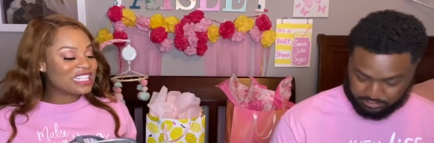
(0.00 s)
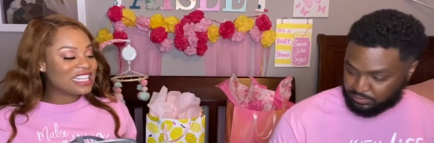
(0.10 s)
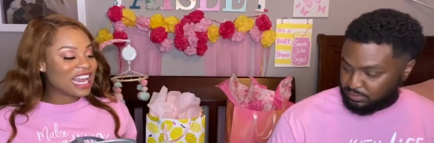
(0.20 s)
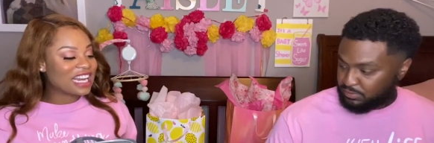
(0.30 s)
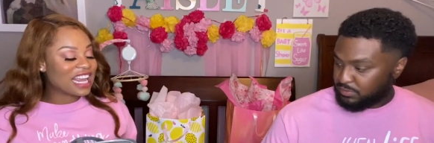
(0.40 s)

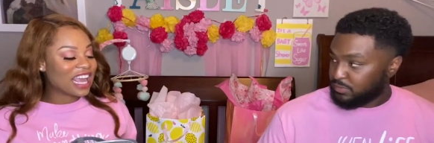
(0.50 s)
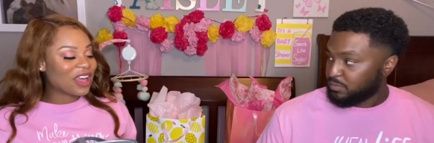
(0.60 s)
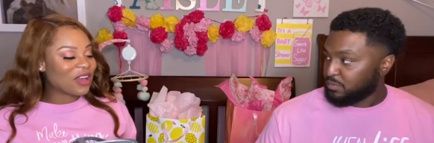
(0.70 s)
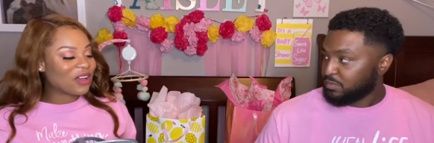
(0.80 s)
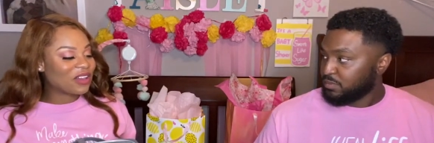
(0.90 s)

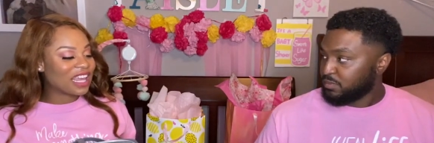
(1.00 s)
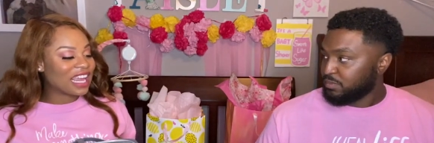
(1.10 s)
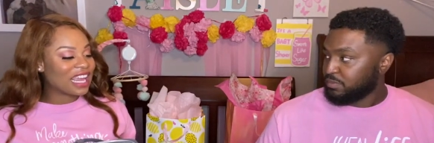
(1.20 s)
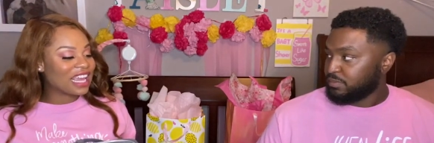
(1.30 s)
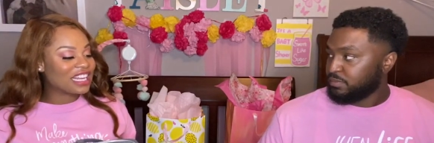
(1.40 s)
Speaker 1: Danielle
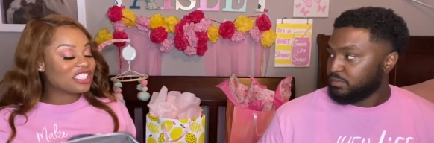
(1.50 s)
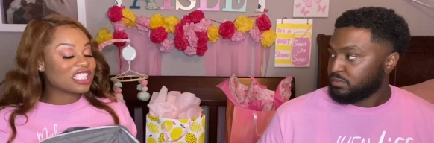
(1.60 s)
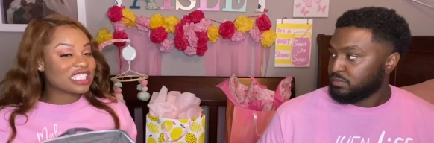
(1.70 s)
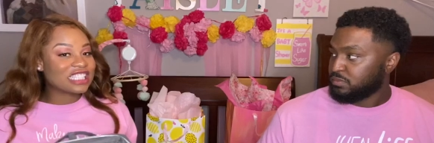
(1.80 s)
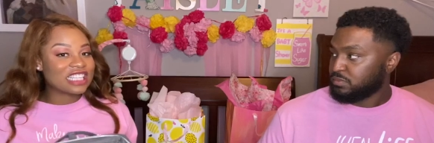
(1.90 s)
and
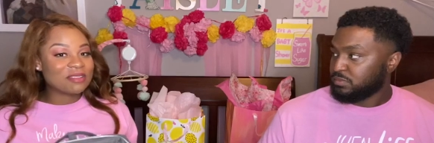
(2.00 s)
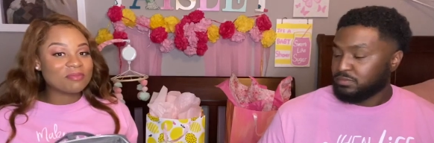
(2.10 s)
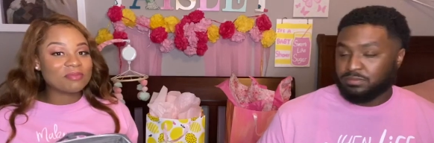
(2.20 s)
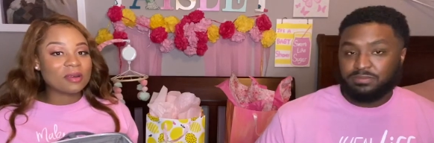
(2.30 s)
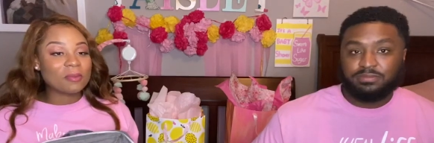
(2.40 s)

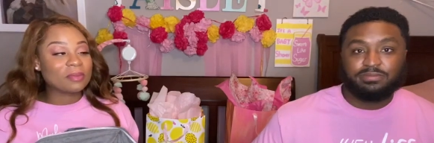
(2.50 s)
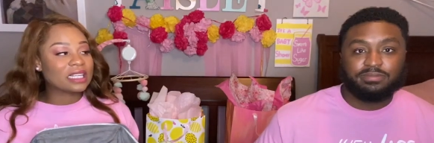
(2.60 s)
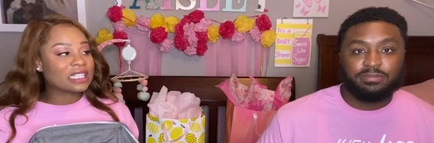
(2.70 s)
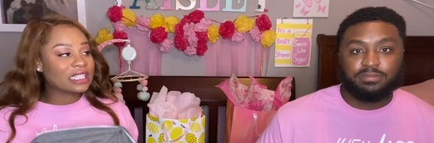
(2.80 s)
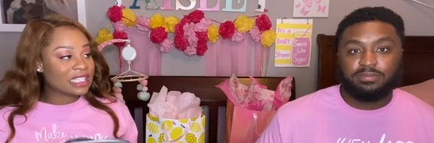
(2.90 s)
Justin
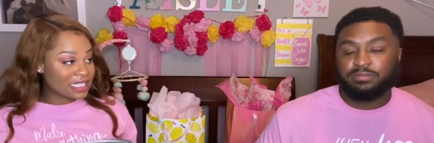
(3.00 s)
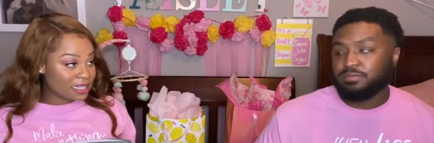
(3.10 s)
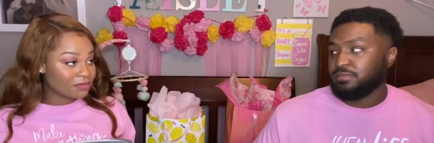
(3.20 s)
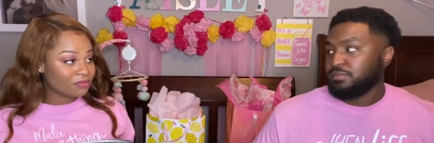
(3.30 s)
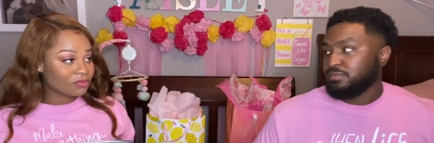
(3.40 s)
McClendon.
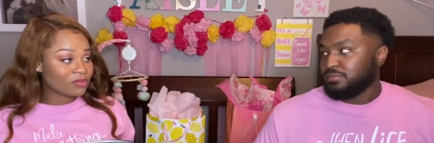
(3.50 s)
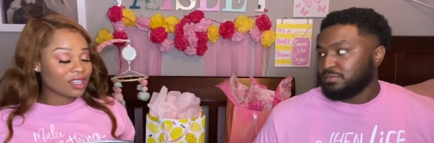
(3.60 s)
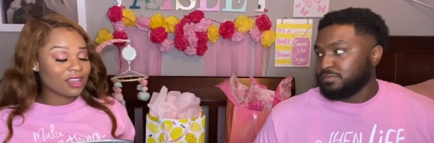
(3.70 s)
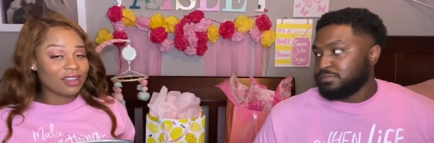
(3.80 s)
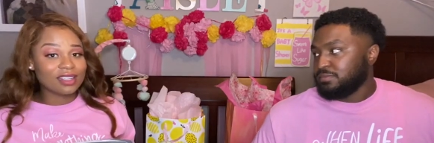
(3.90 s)

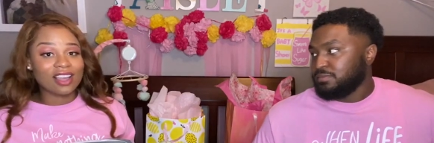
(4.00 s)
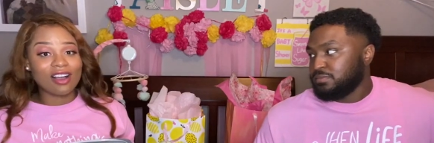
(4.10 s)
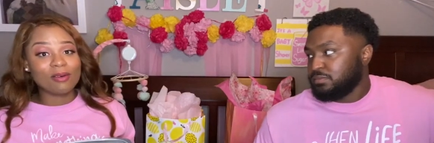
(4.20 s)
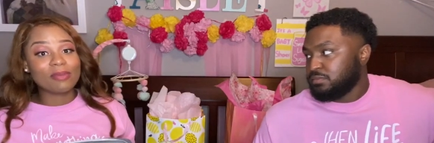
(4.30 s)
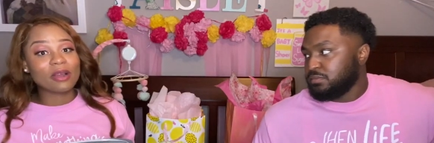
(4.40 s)

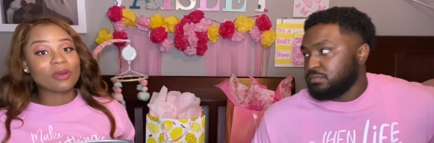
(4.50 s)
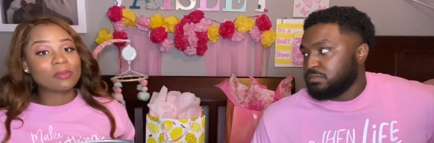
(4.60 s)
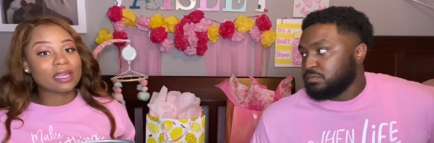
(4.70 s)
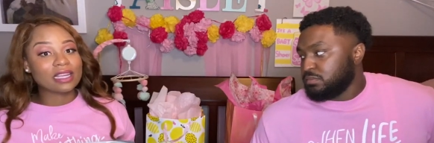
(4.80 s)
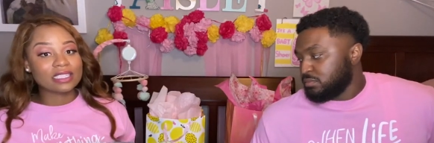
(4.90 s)
Y'all bear with
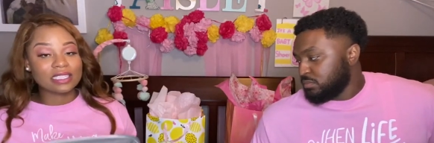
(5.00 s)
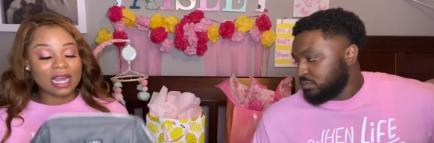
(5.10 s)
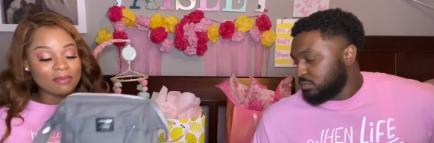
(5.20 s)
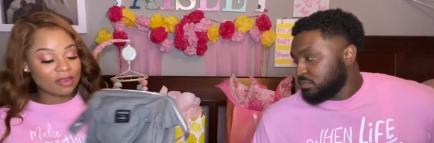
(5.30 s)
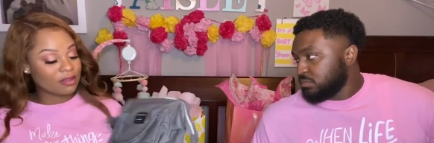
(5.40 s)
me because
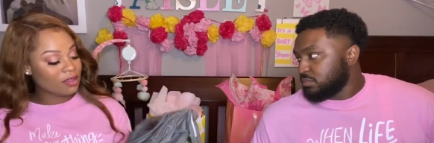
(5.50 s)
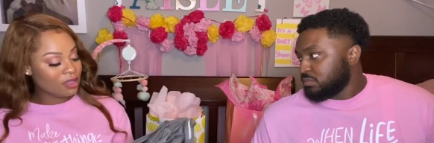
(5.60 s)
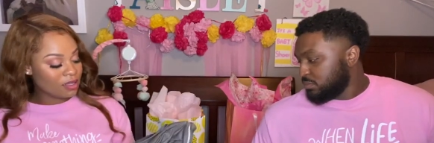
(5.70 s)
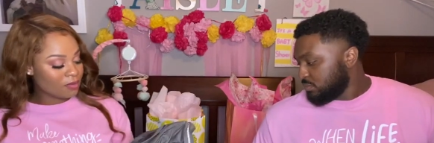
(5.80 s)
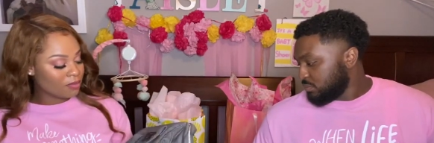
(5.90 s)
I've been
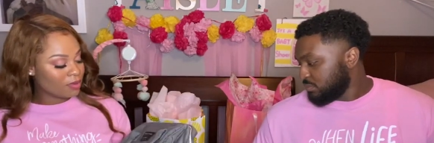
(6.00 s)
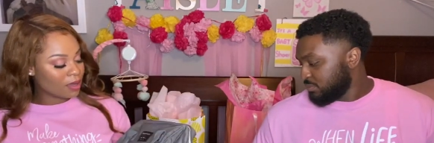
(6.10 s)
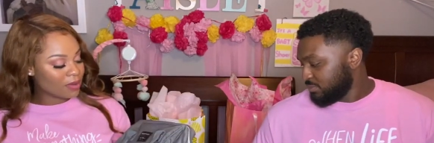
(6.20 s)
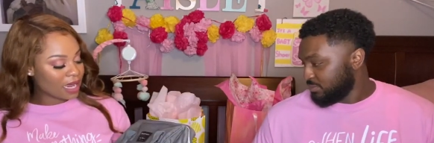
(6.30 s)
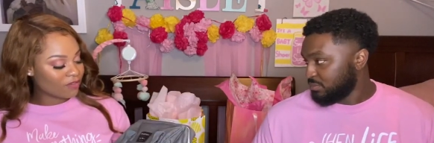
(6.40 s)

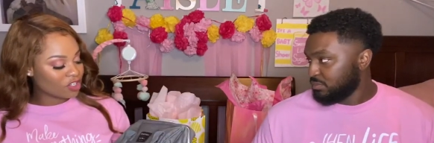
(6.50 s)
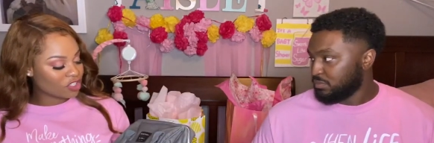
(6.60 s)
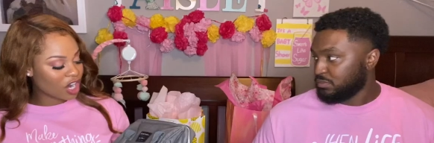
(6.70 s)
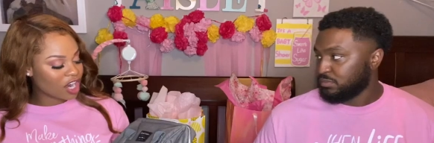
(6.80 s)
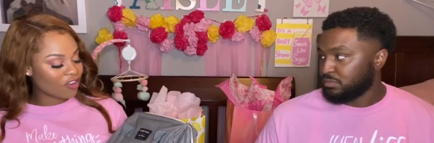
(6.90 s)
I've been having to
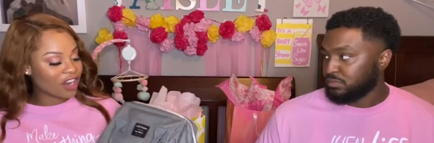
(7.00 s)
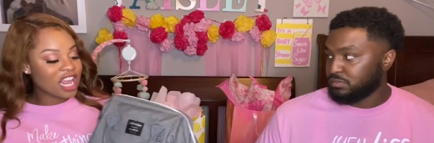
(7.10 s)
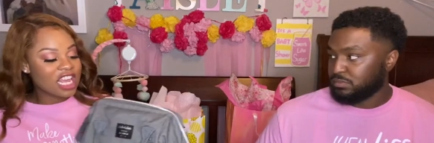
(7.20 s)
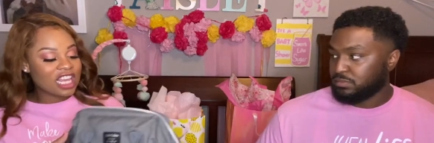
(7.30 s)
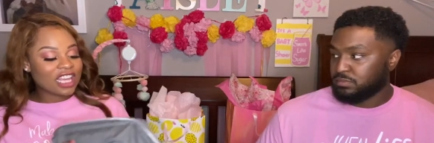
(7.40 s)
start over.
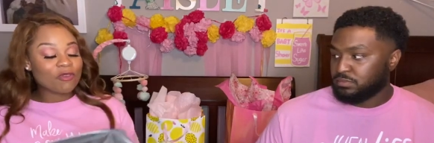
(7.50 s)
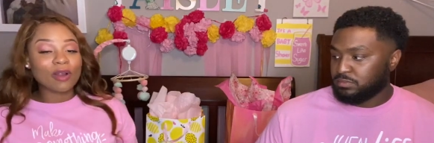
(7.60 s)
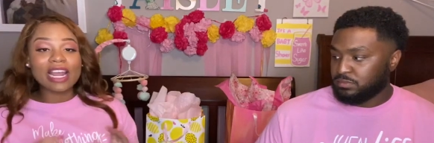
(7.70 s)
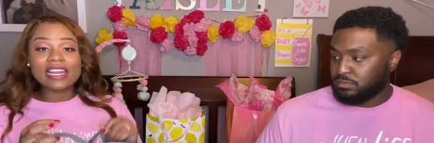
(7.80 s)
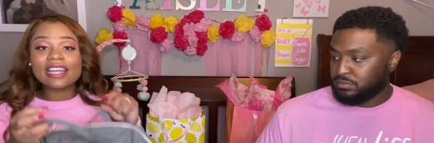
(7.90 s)

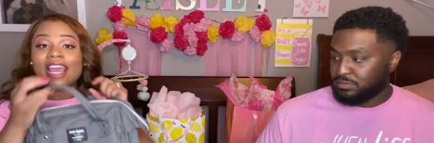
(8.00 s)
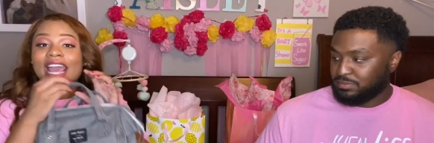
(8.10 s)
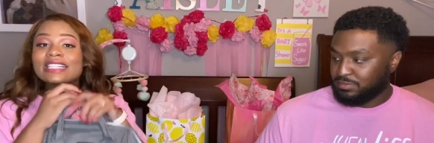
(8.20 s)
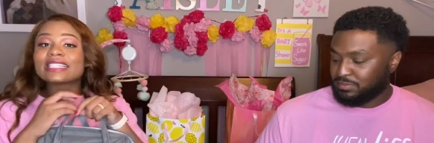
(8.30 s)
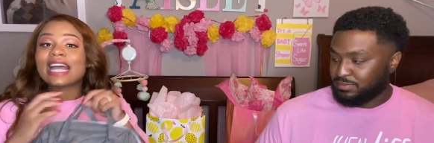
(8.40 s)
Randy
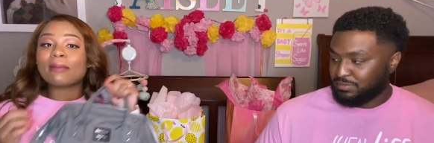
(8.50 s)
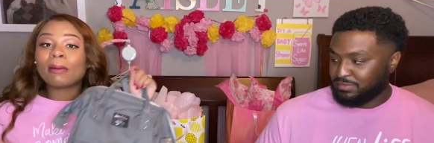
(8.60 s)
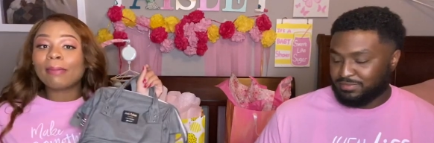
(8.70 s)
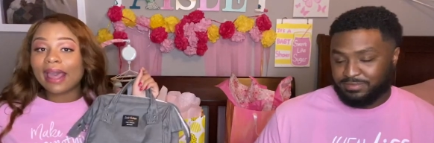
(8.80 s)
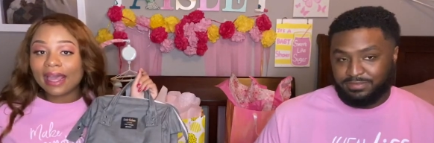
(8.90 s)
has a
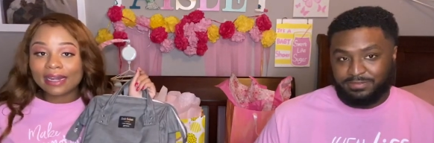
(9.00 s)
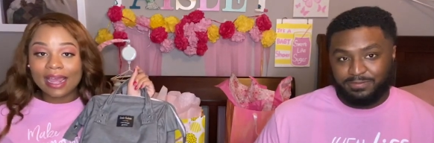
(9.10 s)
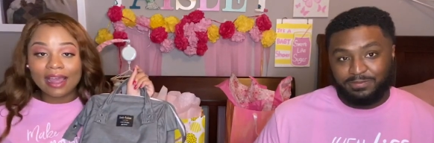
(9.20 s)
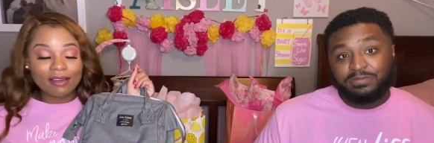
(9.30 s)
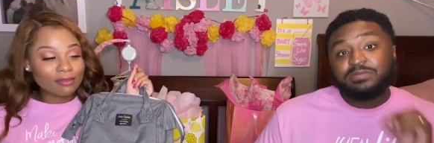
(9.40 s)
diaper bag
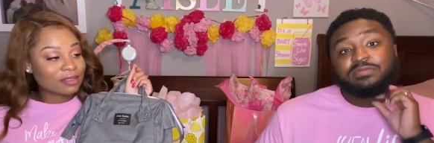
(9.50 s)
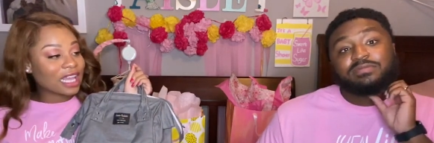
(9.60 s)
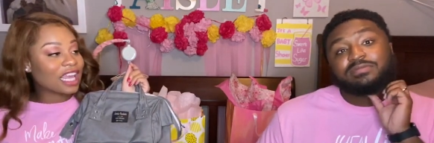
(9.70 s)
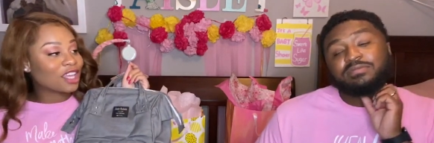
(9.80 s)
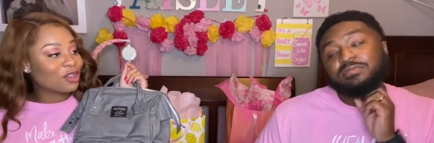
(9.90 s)
now.
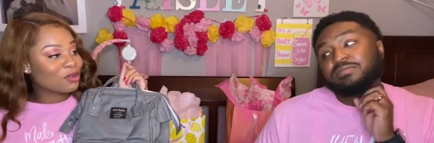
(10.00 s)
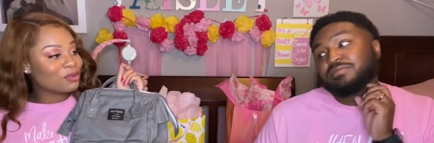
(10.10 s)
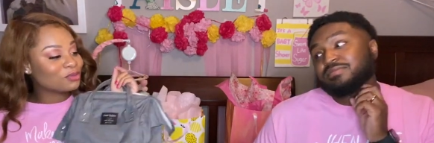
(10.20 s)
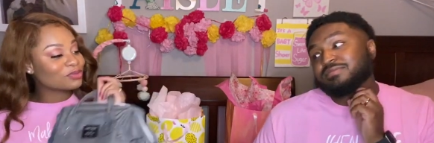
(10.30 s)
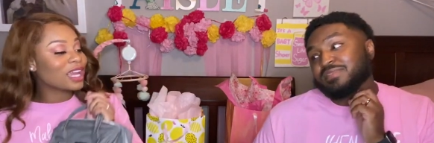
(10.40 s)
Thank
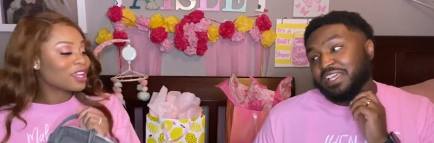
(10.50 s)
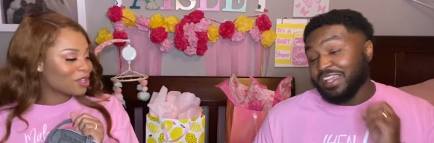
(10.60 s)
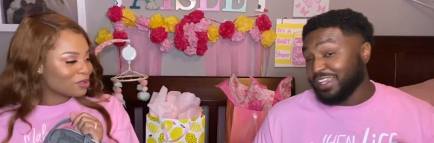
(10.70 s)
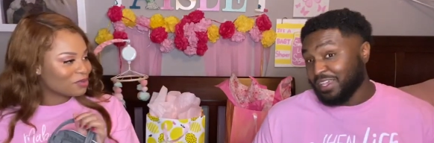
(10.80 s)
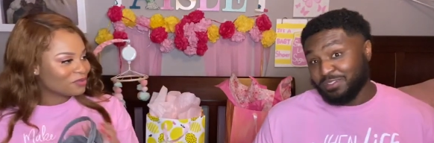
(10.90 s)
you. Thank
Speaker 2: I
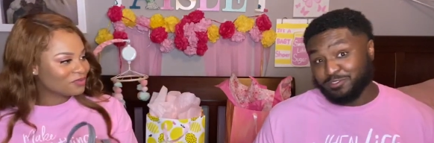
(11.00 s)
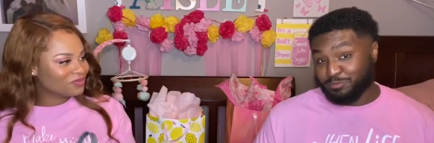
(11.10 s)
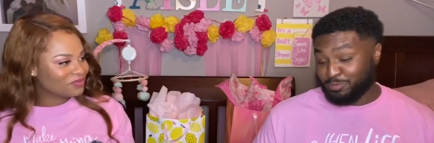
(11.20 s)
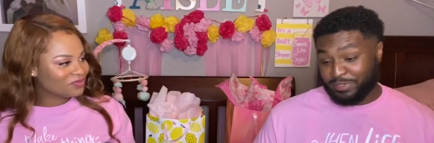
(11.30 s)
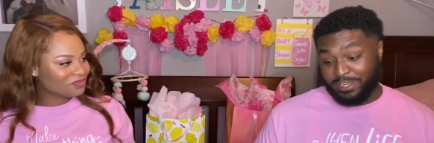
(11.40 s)
you. I gotta
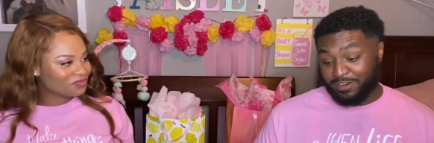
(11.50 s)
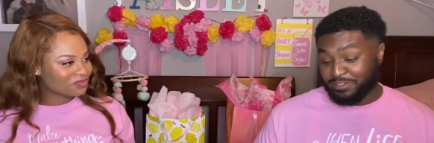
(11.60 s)
carry